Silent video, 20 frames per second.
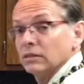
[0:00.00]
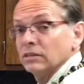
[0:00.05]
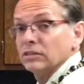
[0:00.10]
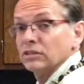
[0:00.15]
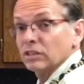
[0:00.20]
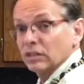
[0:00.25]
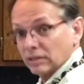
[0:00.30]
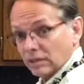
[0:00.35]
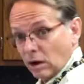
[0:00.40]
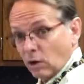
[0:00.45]

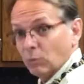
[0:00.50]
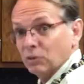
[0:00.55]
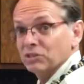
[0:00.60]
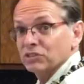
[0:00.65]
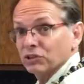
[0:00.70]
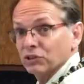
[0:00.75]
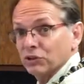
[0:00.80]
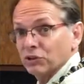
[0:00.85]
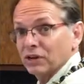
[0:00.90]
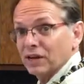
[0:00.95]
So it's always
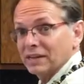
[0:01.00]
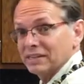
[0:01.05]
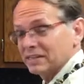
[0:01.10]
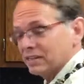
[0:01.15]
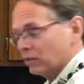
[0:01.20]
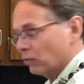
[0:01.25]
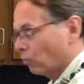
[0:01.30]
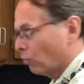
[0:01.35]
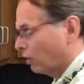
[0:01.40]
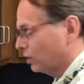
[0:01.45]
a good
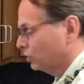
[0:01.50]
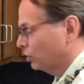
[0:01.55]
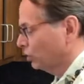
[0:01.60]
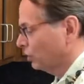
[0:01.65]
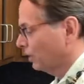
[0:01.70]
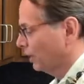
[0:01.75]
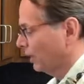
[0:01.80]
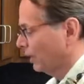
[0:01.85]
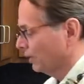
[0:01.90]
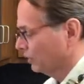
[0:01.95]
idea to wash your
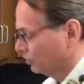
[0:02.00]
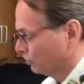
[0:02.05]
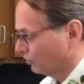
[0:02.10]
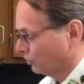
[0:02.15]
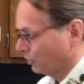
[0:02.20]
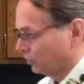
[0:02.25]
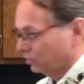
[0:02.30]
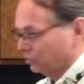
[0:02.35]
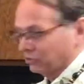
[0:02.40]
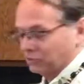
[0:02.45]
hands
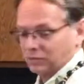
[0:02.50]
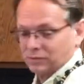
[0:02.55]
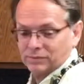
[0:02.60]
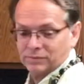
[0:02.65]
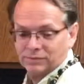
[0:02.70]
first.